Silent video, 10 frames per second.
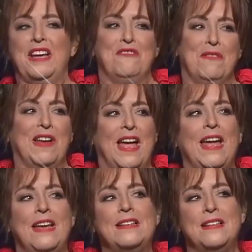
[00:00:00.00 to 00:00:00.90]
I can
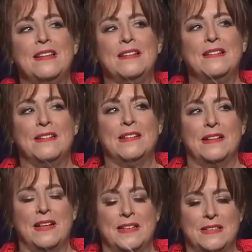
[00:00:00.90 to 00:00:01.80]
relate,
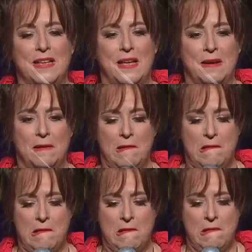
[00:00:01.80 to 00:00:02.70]
I said.
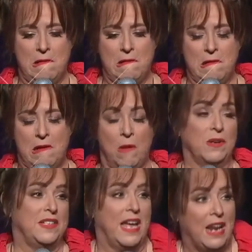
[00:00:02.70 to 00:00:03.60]

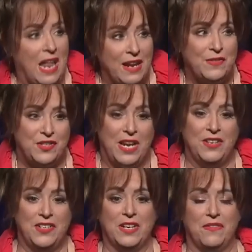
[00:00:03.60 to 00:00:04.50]
I once had a life
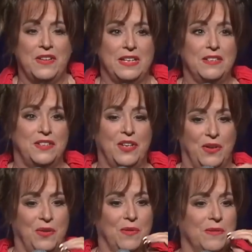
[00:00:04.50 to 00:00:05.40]
changing event
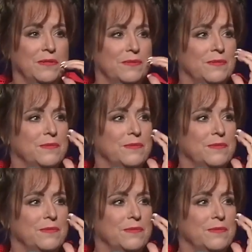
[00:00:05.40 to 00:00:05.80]
too.